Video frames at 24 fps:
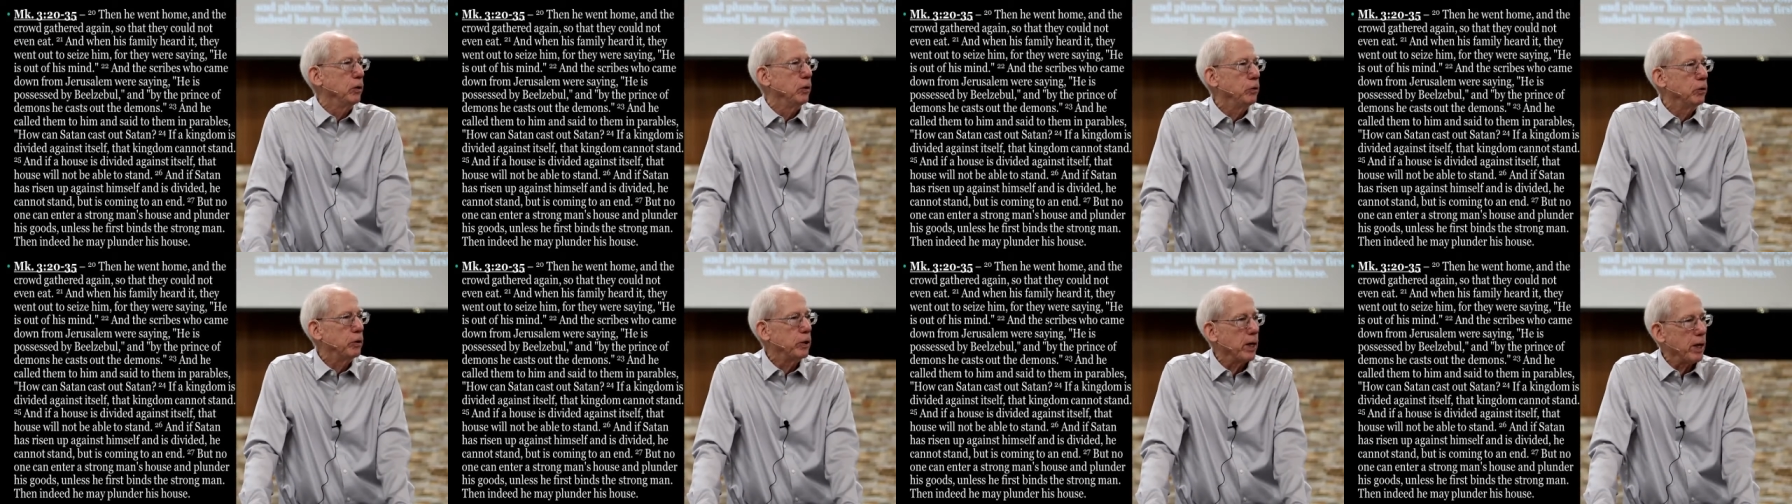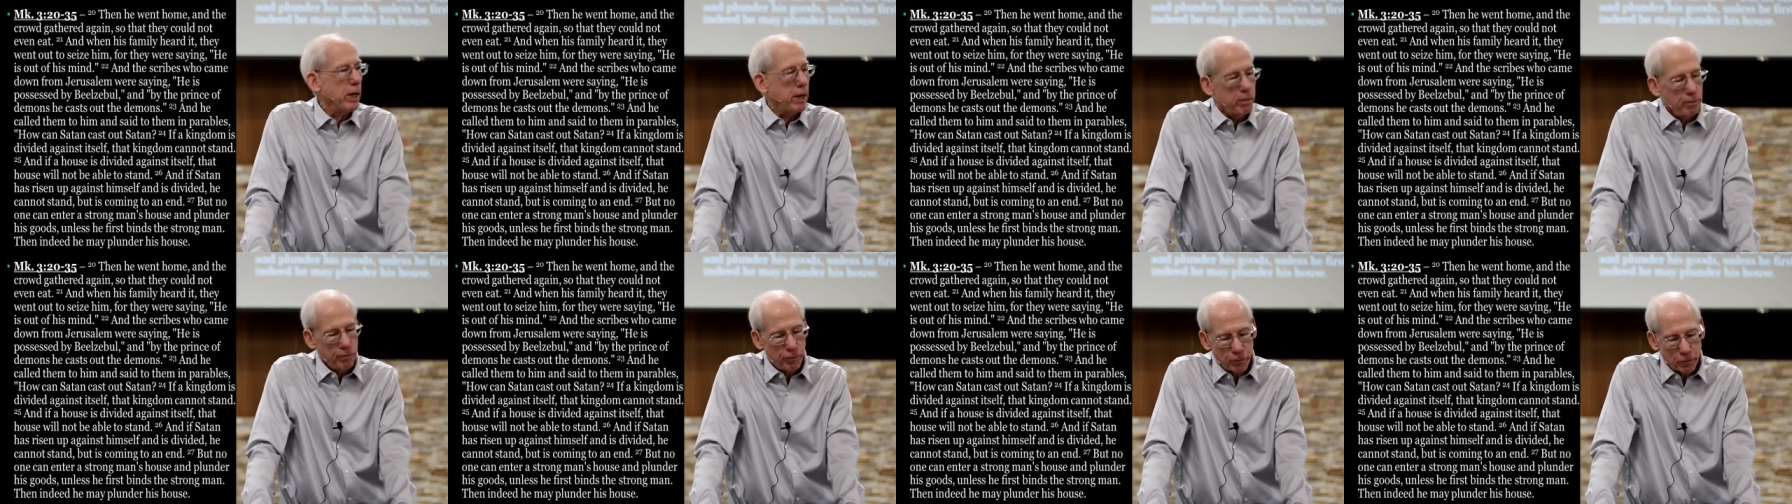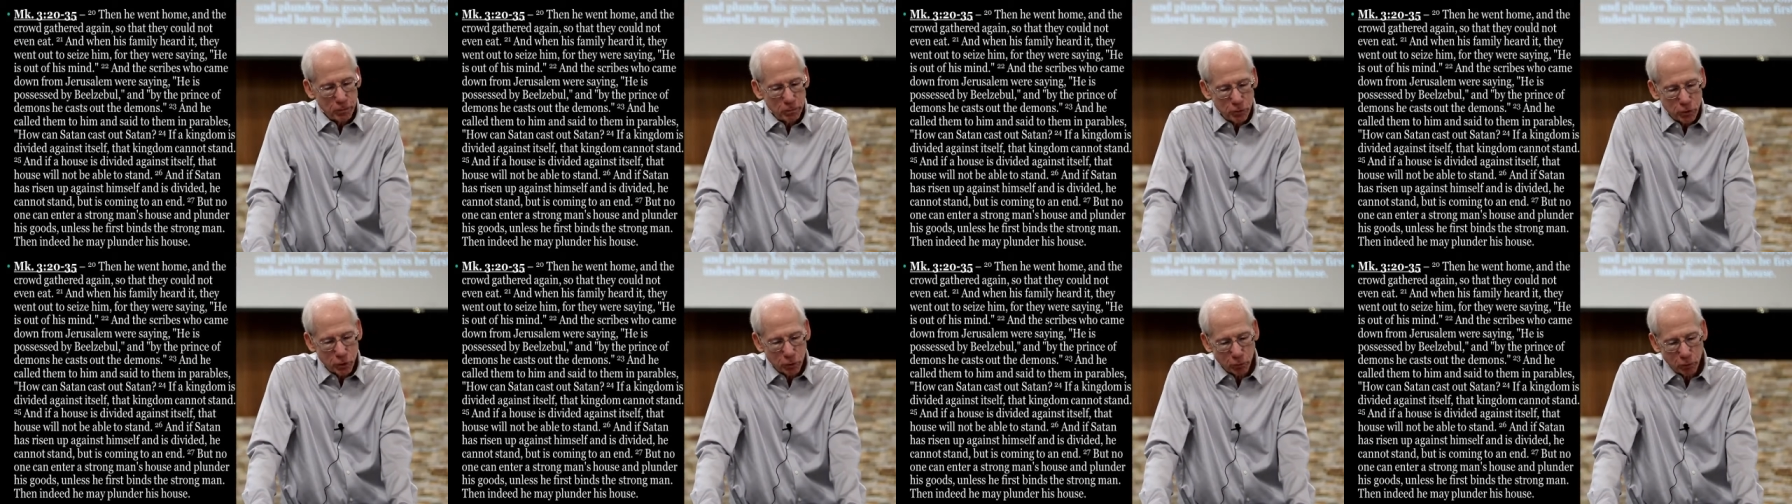who came
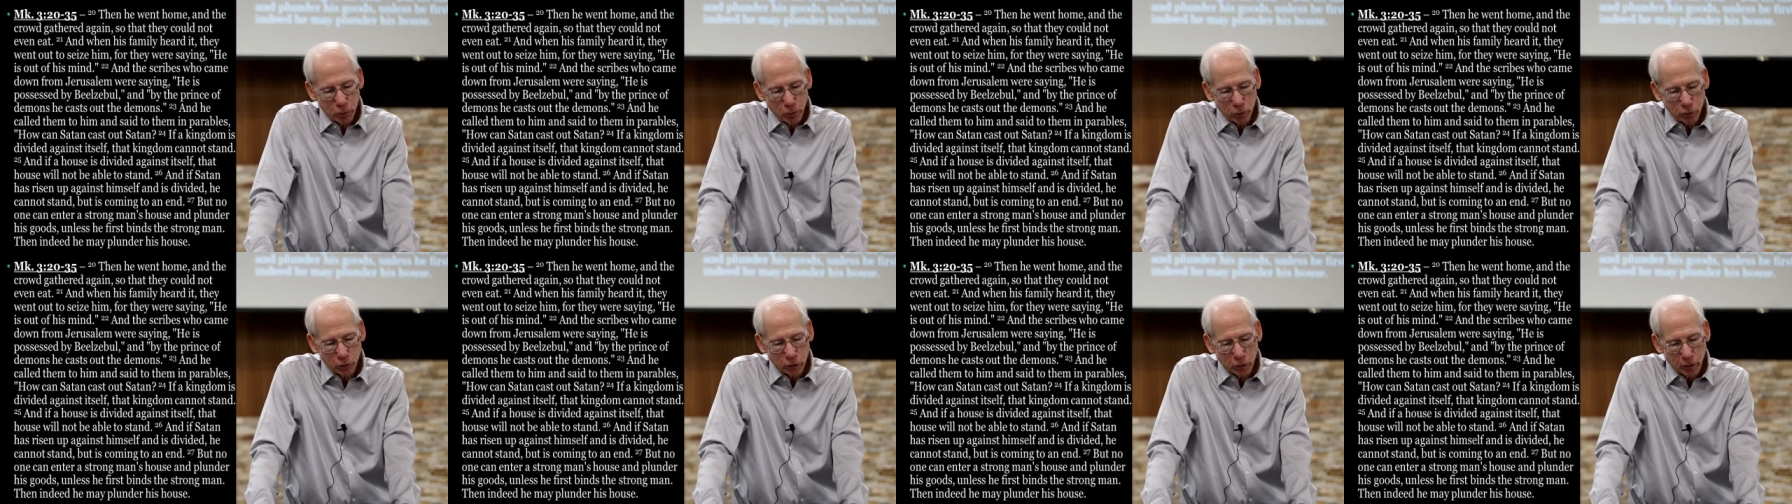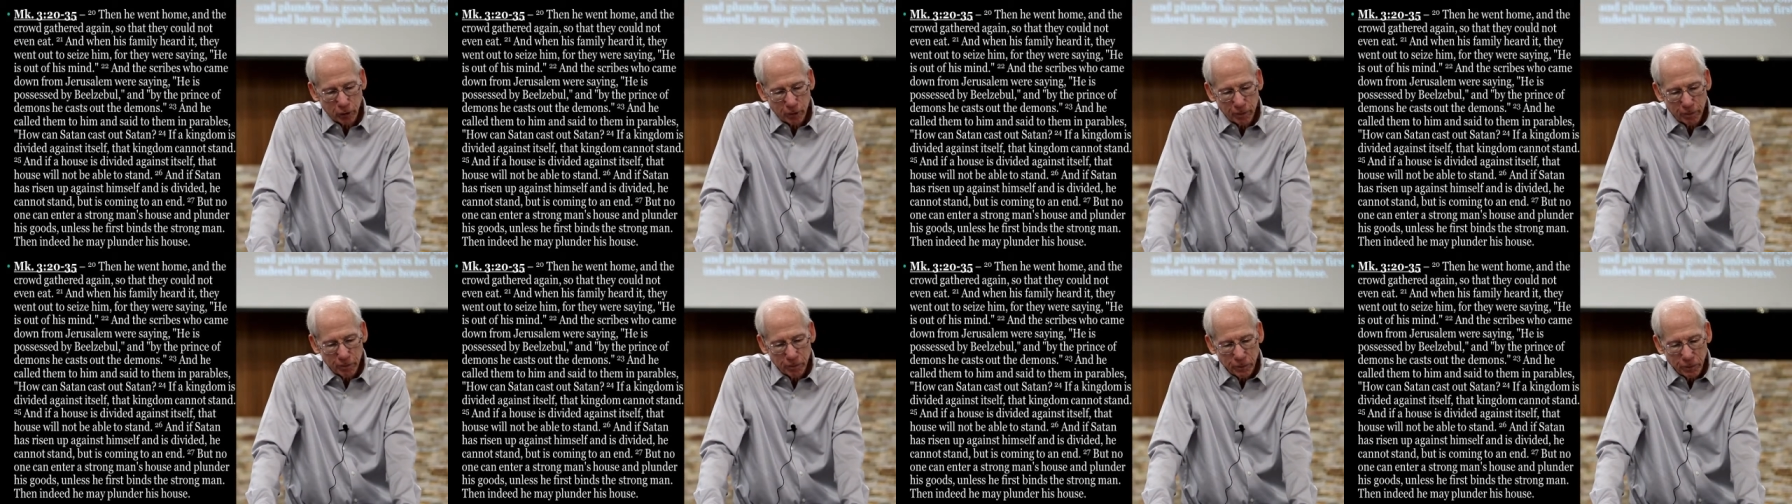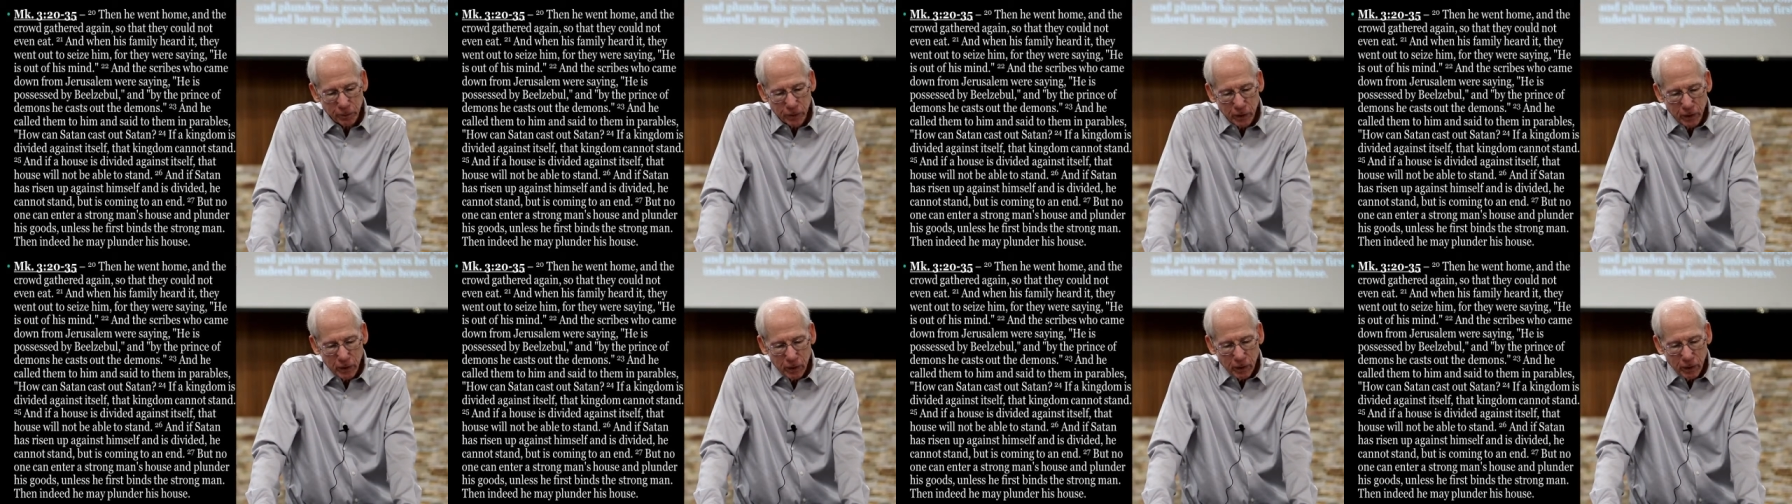from Jerusalem